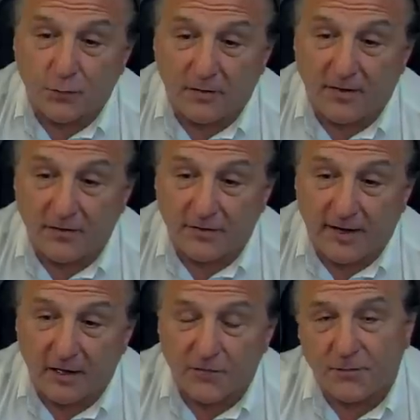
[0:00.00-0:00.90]

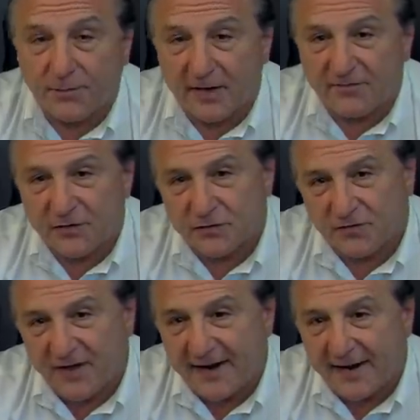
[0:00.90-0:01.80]
$1,200 from Beneficial
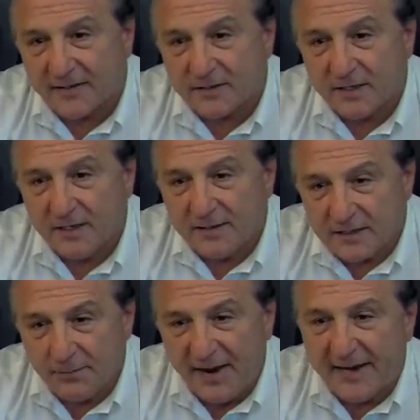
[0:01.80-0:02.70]
Finance
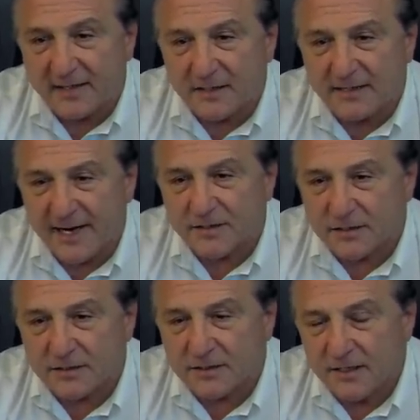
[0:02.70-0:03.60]
to make it to
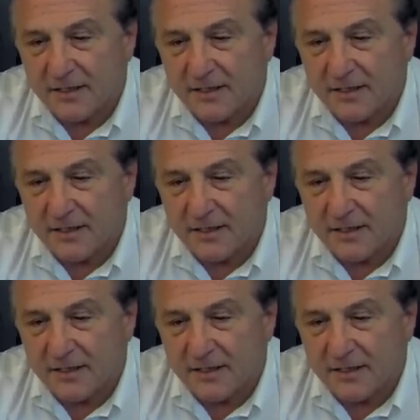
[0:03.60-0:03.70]
Texas.